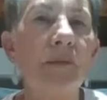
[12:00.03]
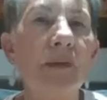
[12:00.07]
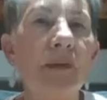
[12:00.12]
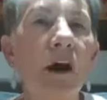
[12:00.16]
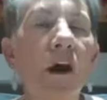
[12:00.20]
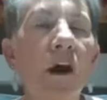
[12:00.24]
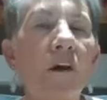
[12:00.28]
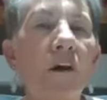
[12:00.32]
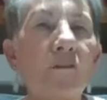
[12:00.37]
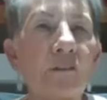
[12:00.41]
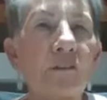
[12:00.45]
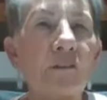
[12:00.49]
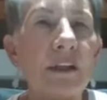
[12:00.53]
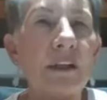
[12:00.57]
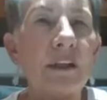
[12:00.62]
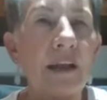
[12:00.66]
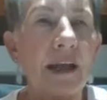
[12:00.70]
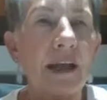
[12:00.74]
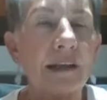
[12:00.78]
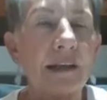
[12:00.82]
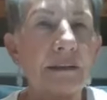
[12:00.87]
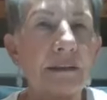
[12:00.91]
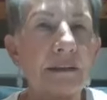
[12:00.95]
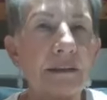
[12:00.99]
after
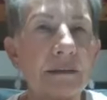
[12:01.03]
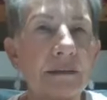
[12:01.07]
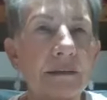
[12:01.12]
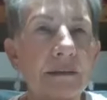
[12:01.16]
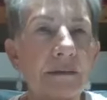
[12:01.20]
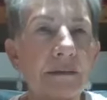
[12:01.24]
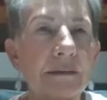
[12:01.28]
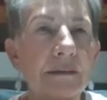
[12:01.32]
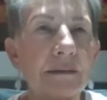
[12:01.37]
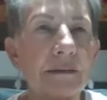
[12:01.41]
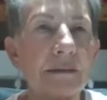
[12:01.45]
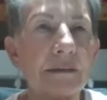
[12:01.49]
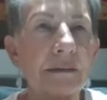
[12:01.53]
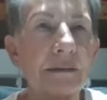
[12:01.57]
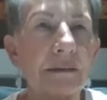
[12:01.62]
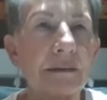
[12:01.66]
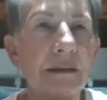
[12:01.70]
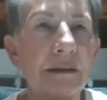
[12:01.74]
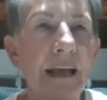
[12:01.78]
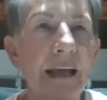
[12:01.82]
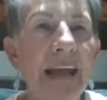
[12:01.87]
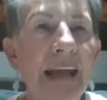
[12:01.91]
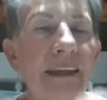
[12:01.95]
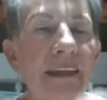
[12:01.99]
that
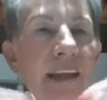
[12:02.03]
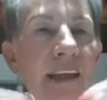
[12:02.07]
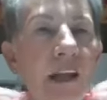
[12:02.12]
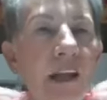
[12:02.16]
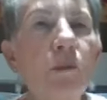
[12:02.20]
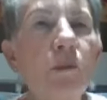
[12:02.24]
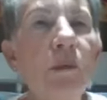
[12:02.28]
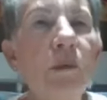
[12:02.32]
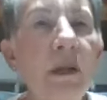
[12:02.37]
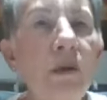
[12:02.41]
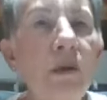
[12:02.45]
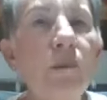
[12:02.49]
and then we